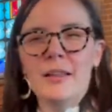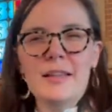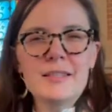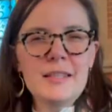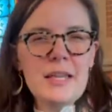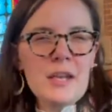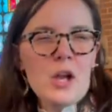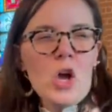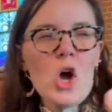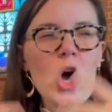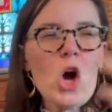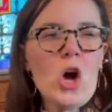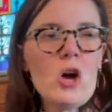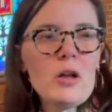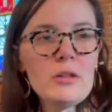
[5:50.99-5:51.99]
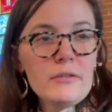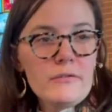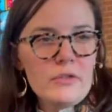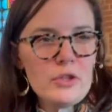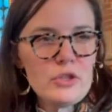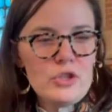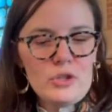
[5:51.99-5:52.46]
as that all
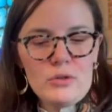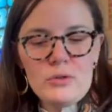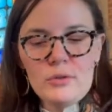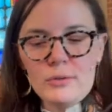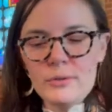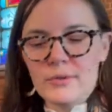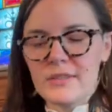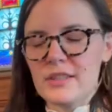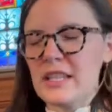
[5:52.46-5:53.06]
of the Jews,